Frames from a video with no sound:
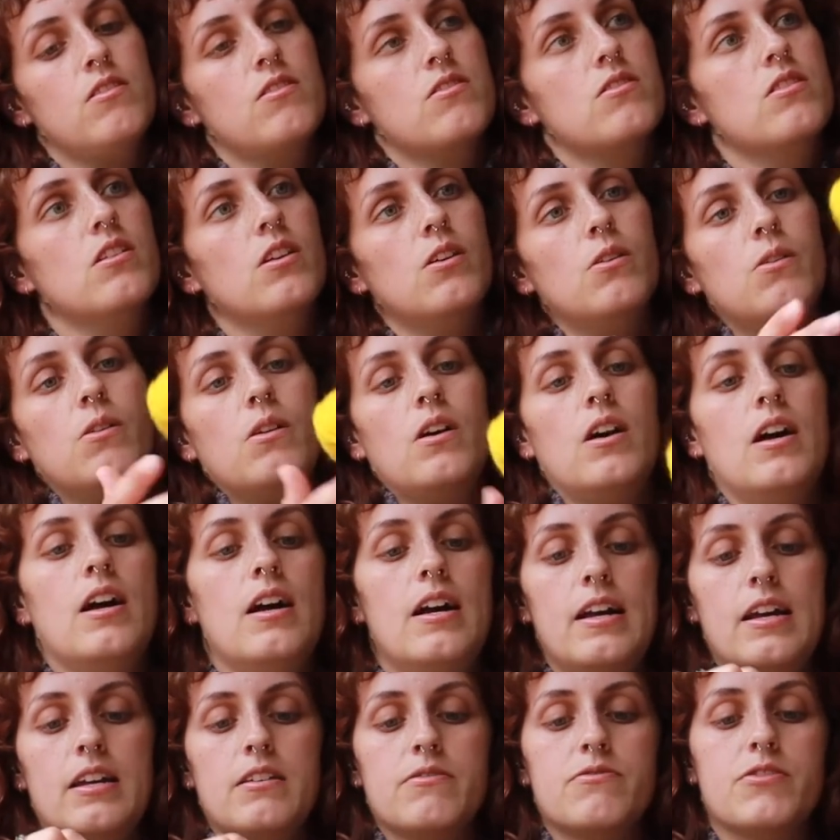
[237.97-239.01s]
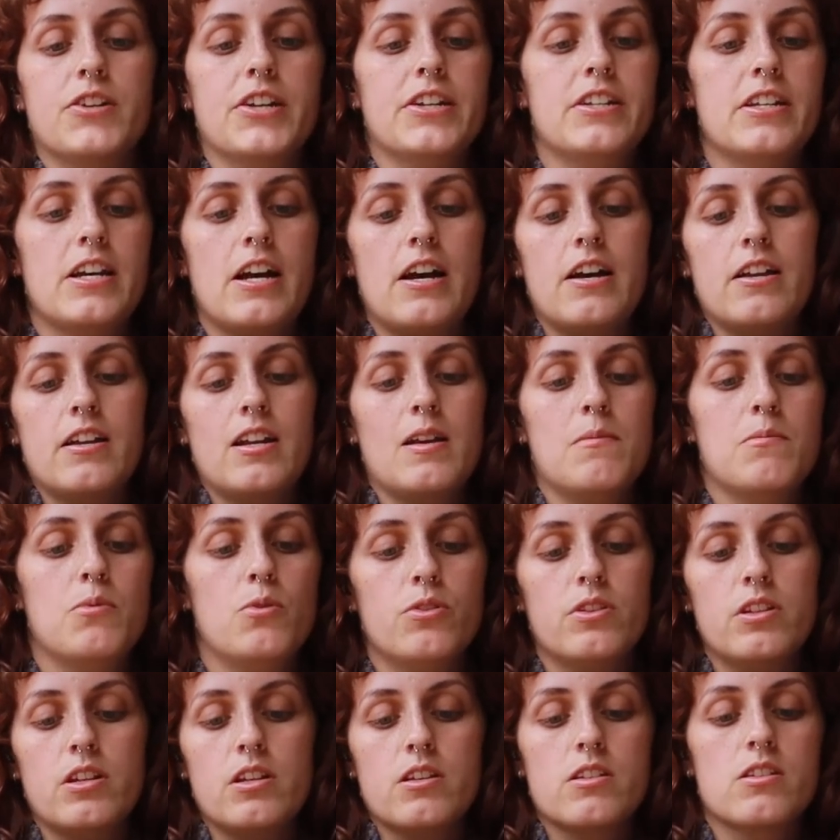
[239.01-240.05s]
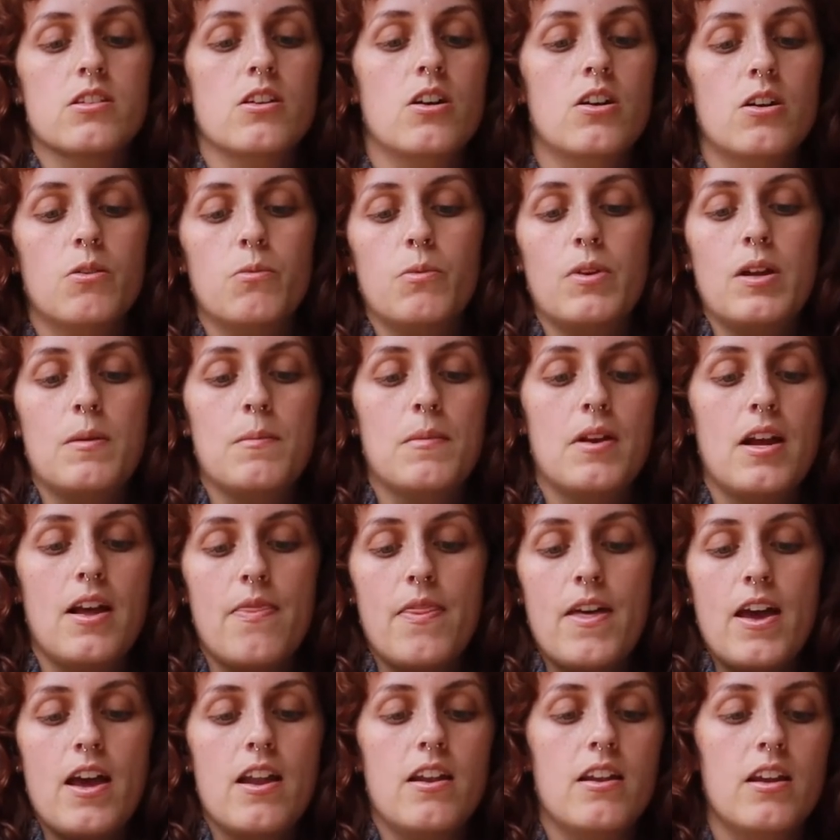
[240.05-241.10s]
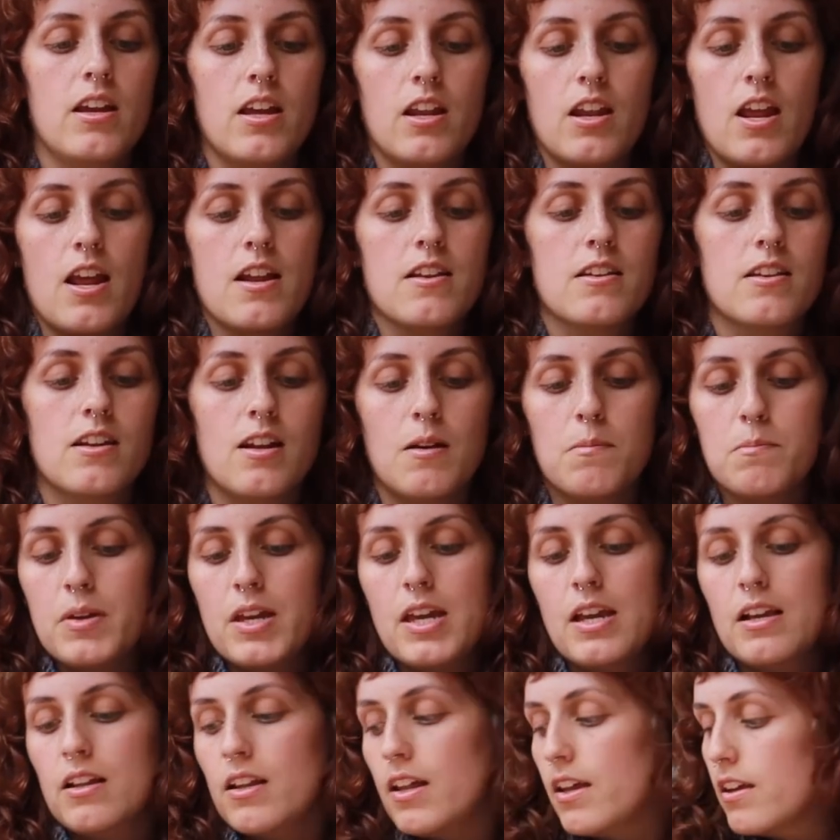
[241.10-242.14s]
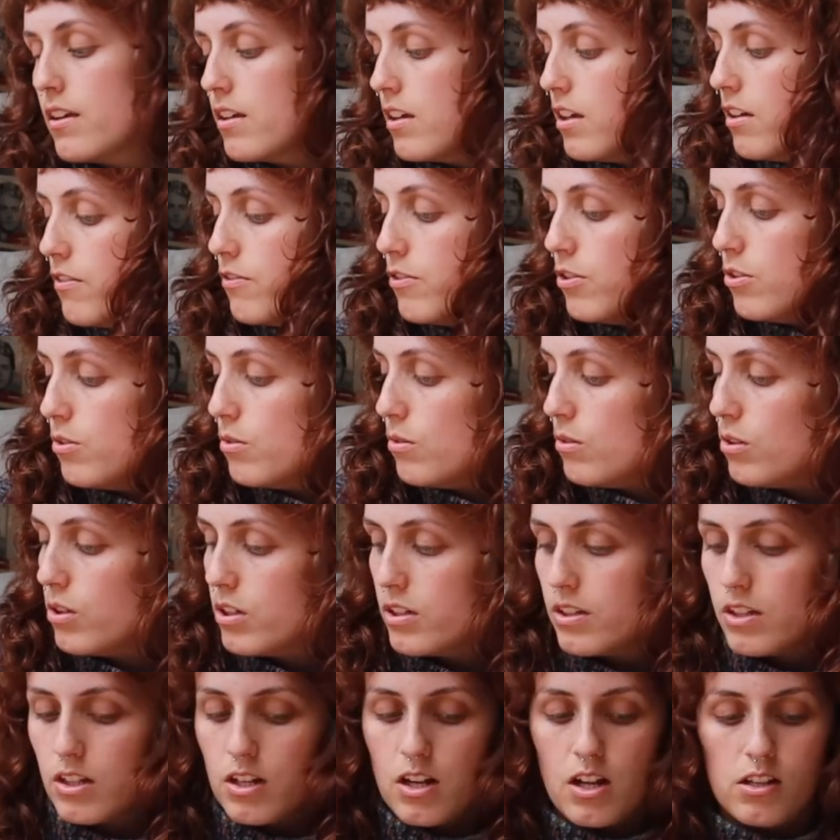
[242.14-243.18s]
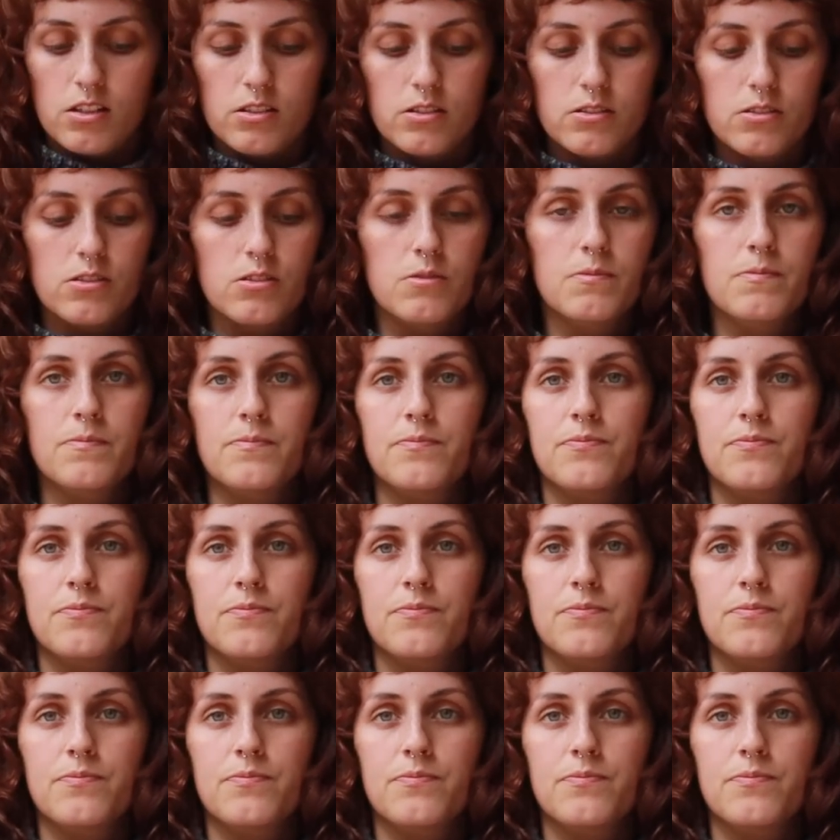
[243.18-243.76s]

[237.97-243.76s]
So I freaked out and I bought this on a whim, and then it ended up being like, if you look at the colors,